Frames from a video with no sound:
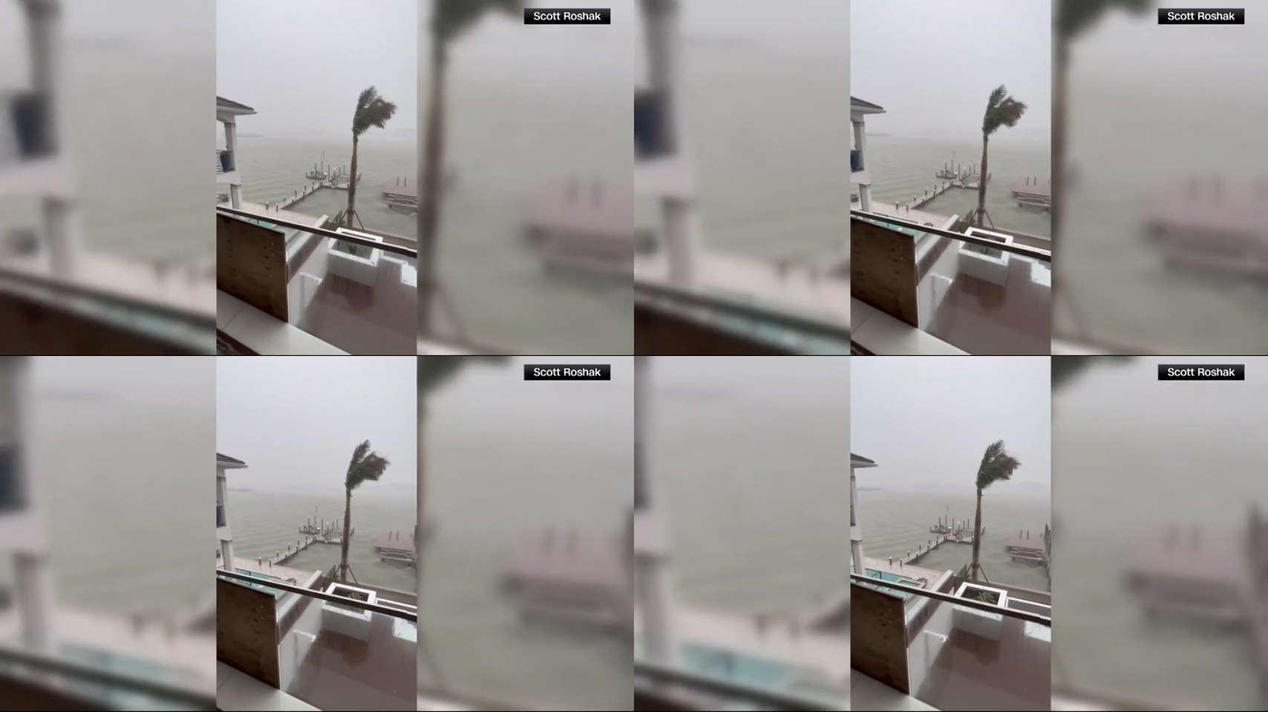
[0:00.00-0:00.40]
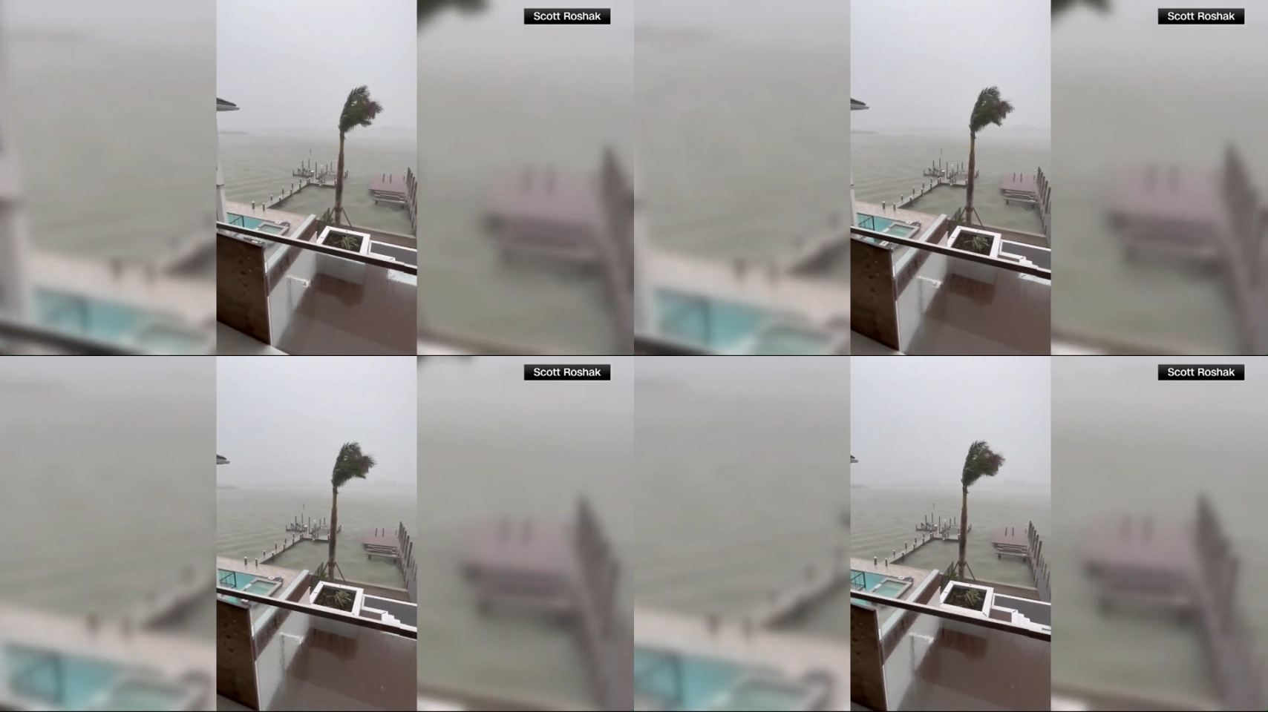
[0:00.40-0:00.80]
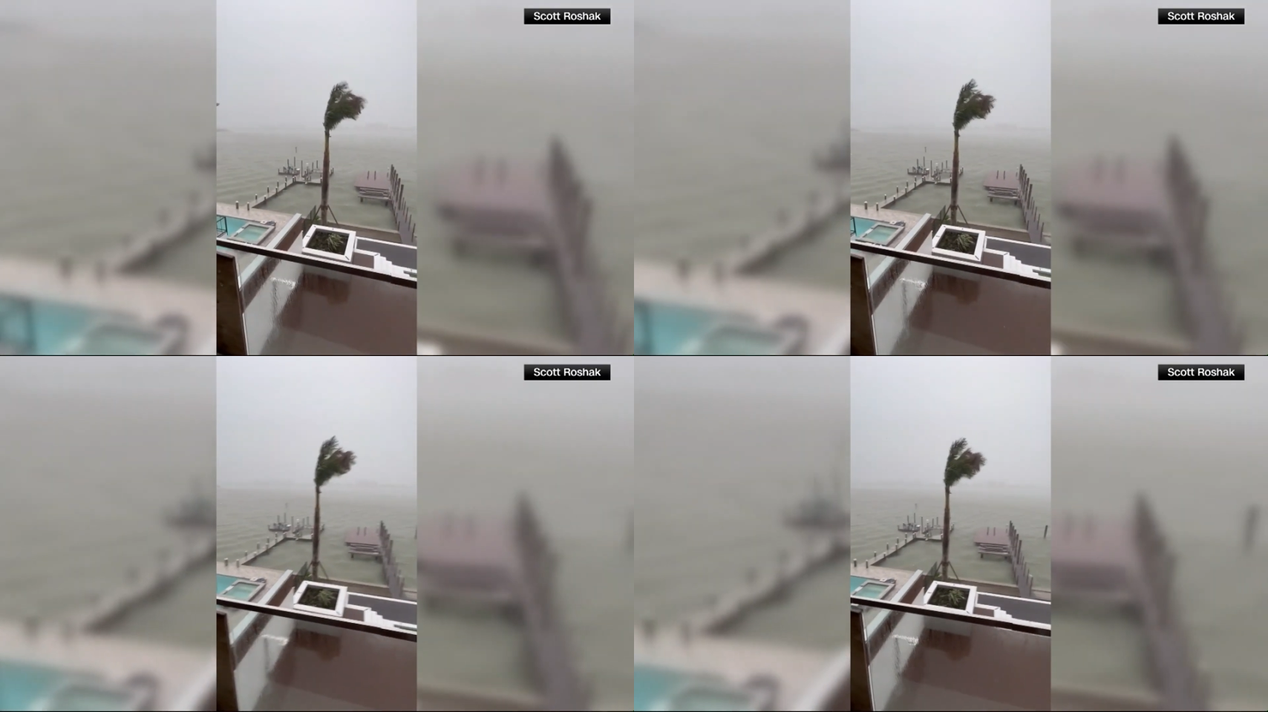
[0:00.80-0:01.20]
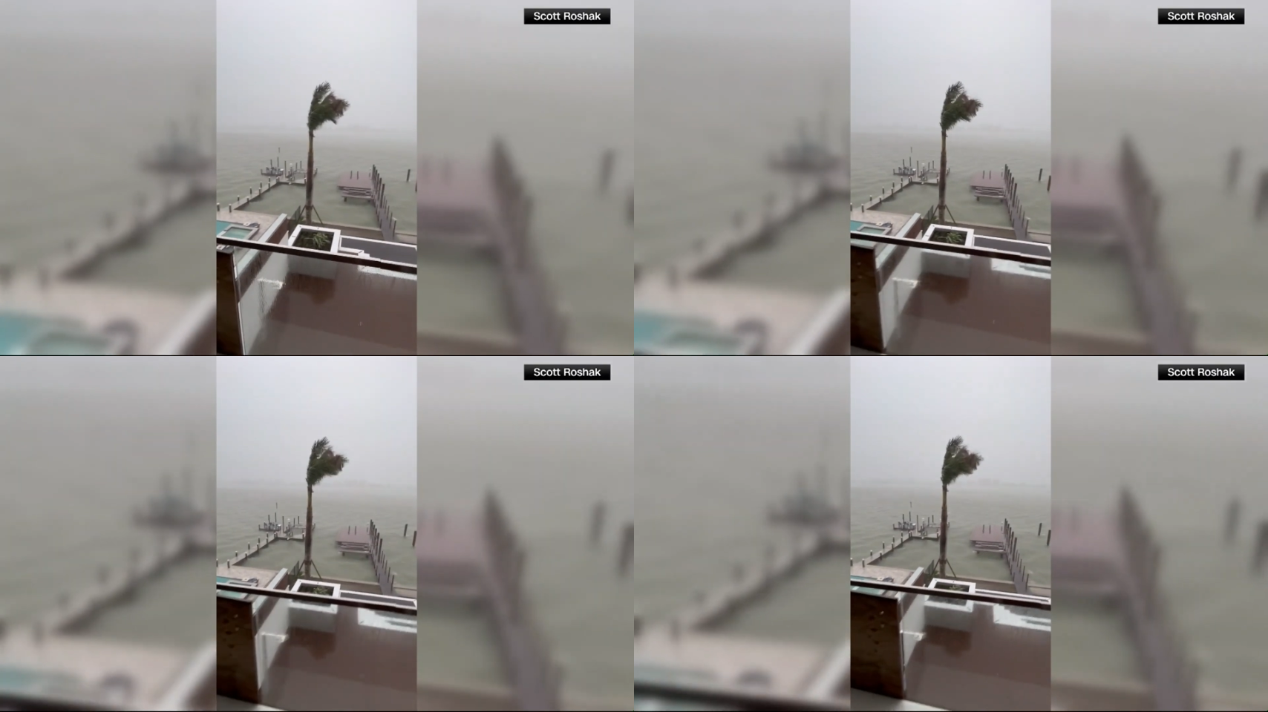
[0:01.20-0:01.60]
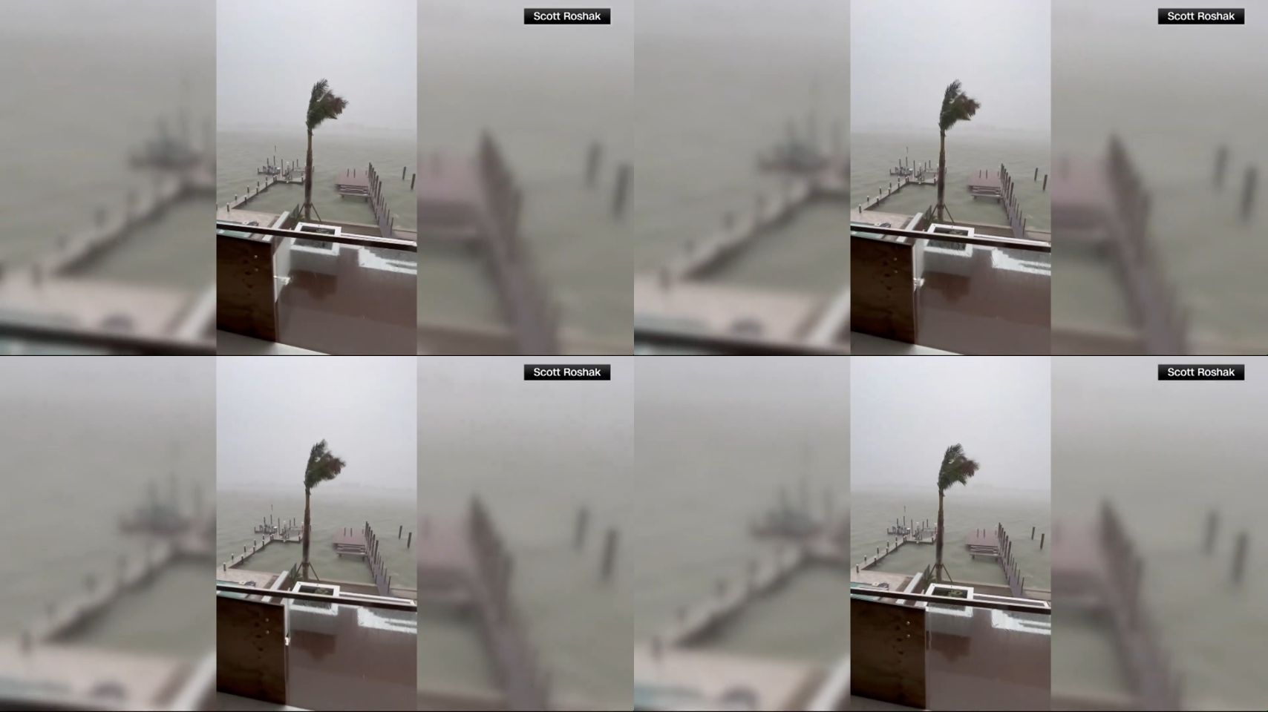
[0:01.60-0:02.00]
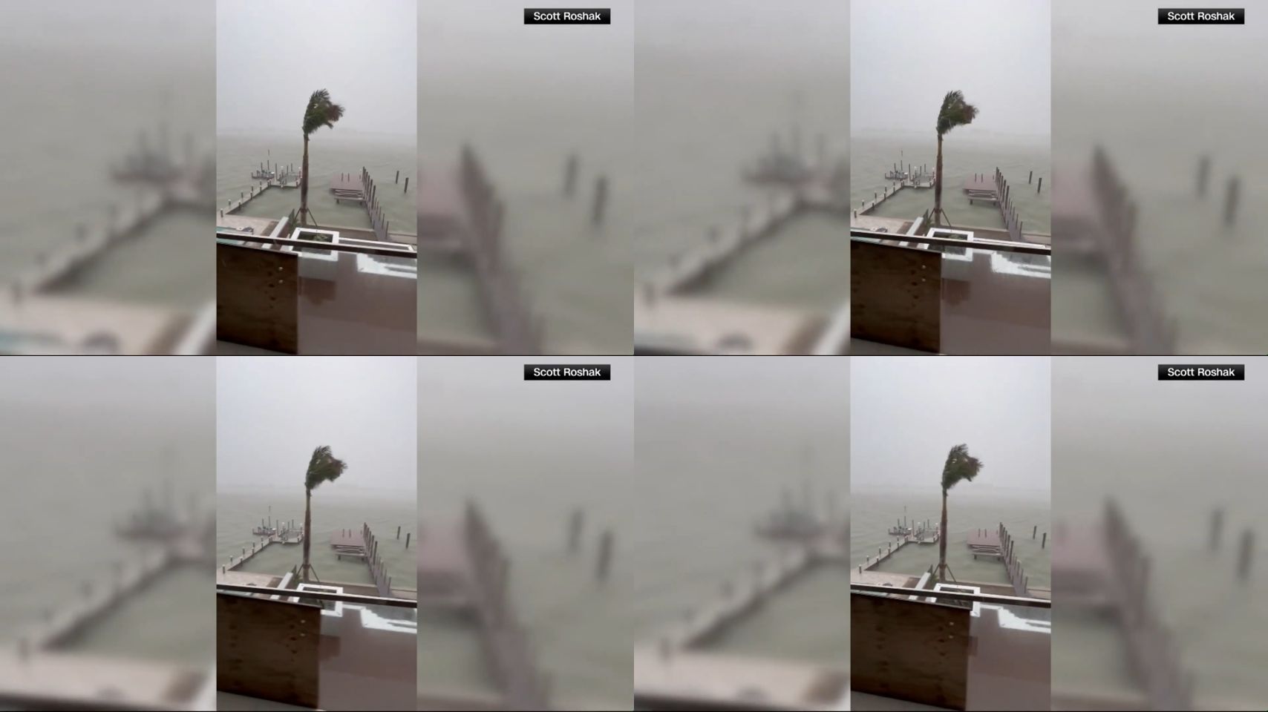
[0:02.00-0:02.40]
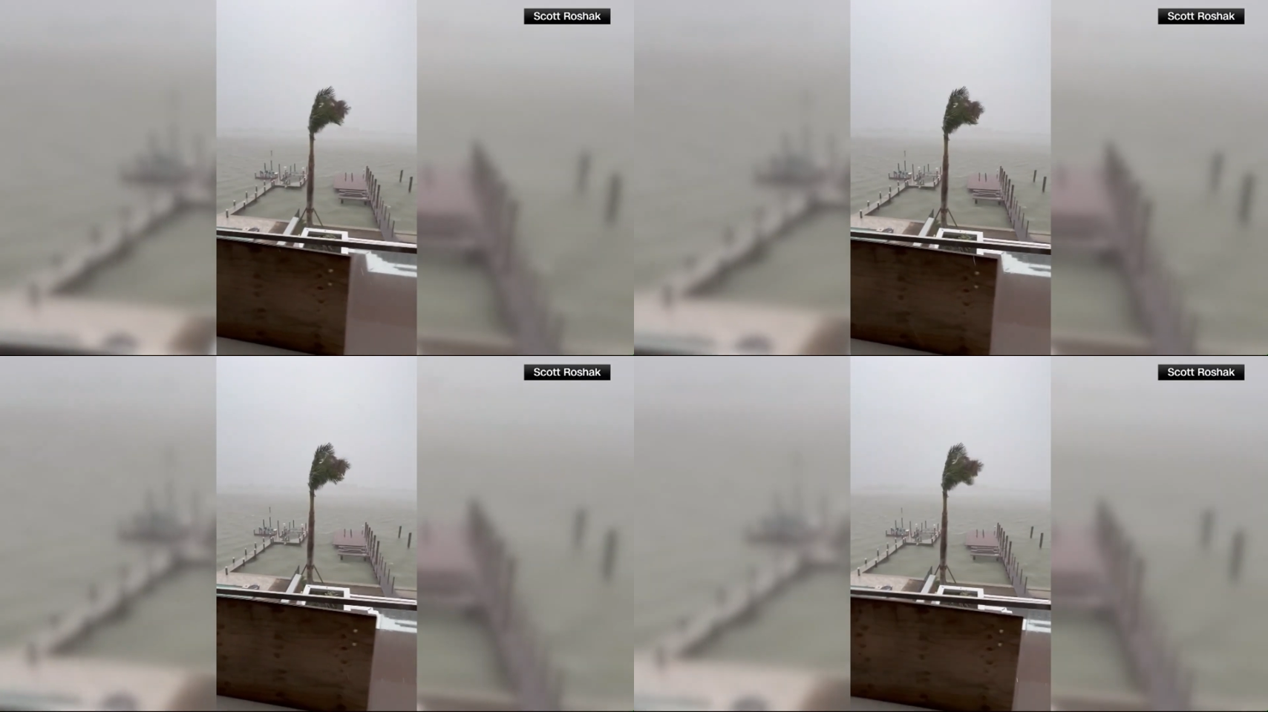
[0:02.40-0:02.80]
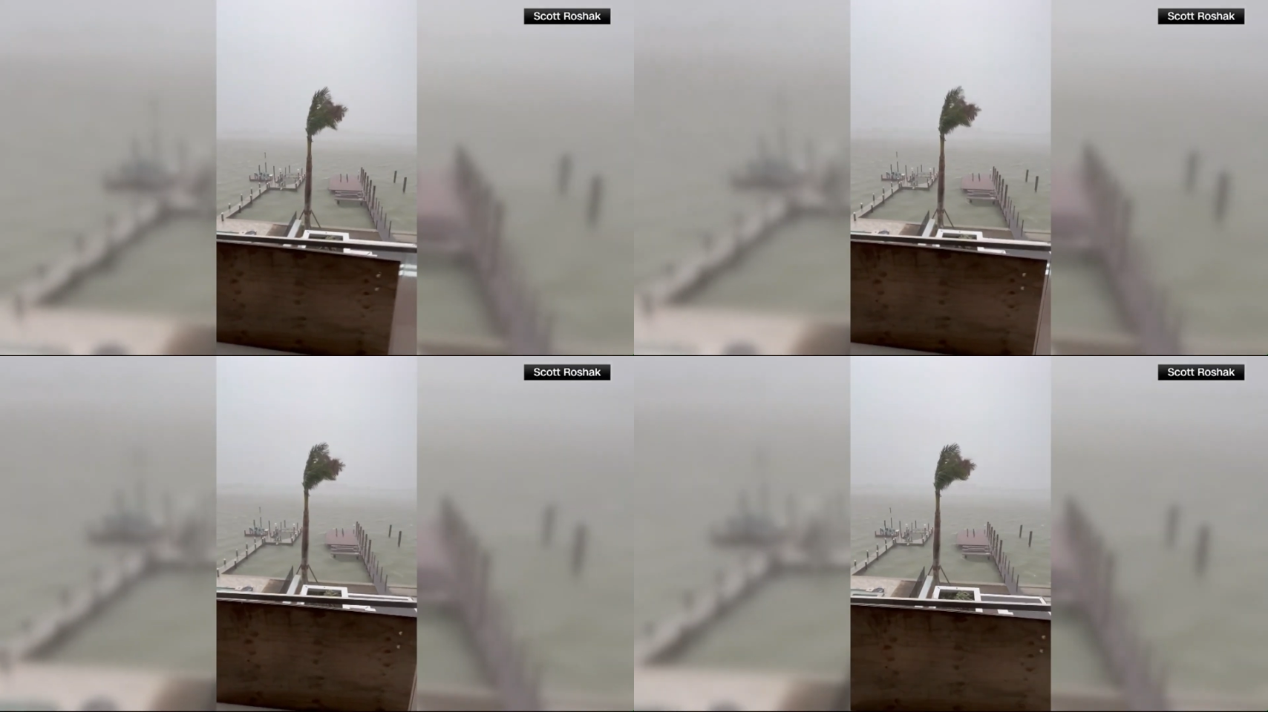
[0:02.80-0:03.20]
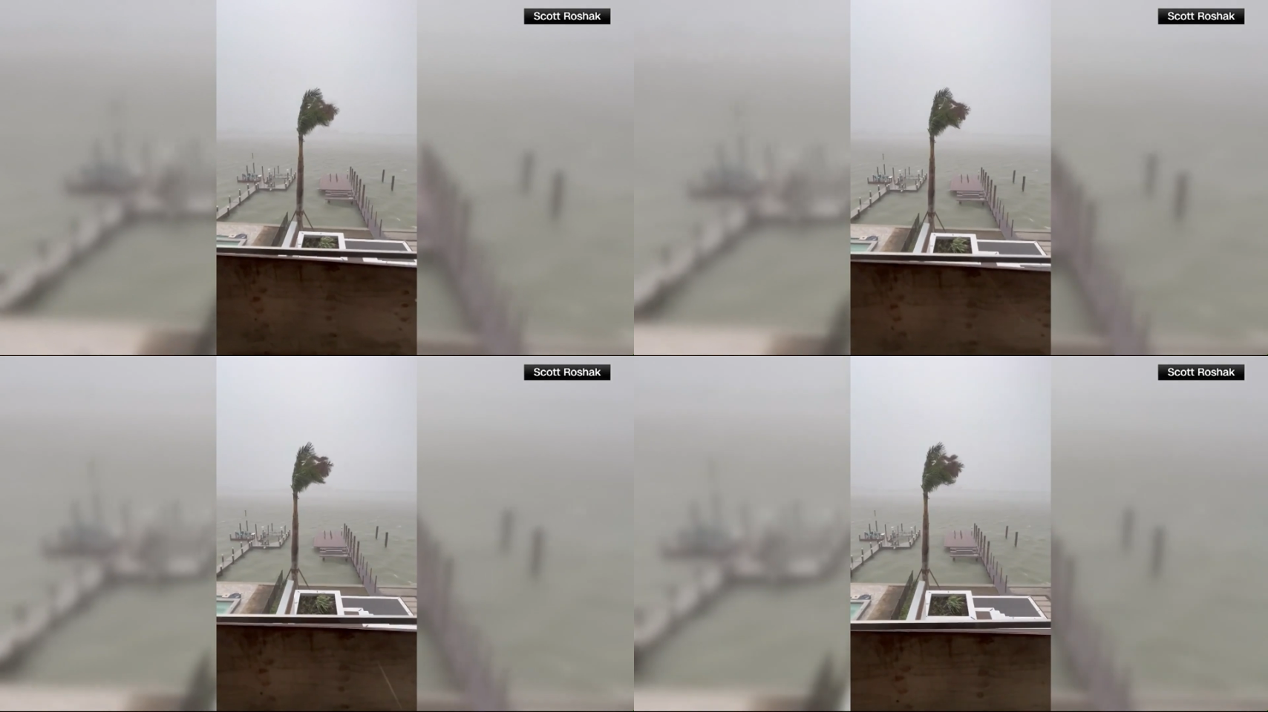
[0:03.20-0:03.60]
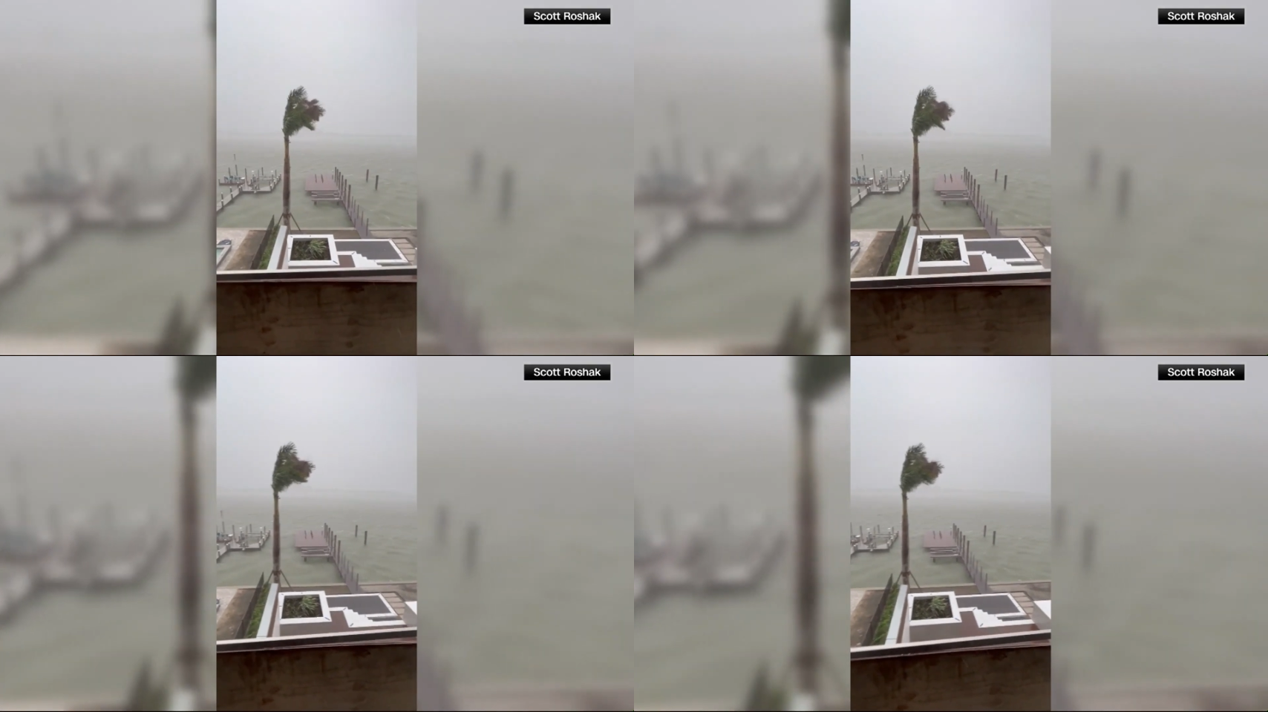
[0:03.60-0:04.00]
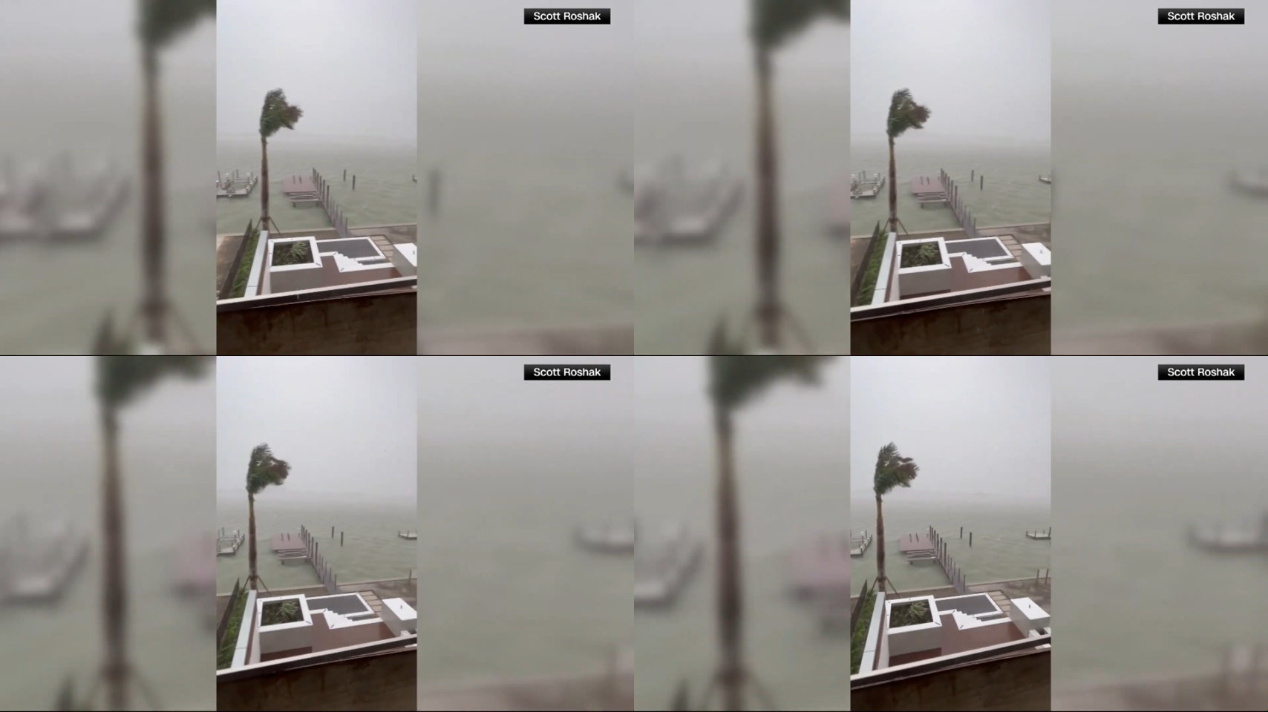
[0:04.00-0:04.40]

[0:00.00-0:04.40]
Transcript: [unreadable: no face in view]